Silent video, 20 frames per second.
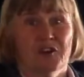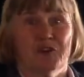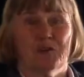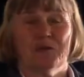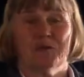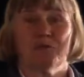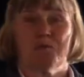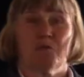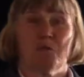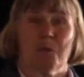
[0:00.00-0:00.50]
Yeah,
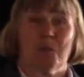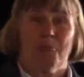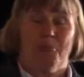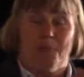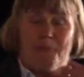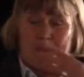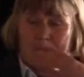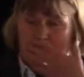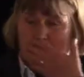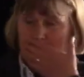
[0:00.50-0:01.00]
I just, I
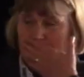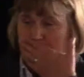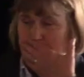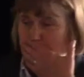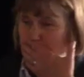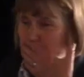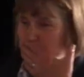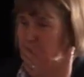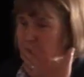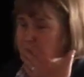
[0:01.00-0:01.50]

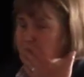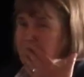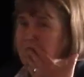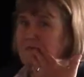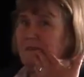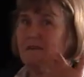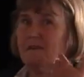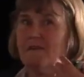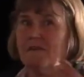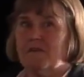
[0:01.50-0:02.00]
go, you're
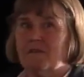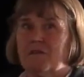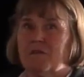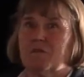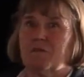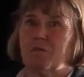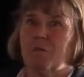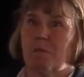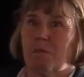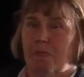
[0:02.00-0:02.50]
not alone.
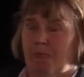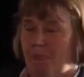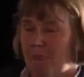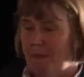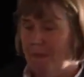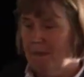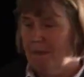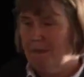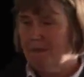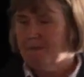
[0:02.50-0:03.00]
I think
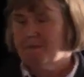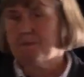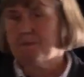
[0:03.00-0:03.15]
everybody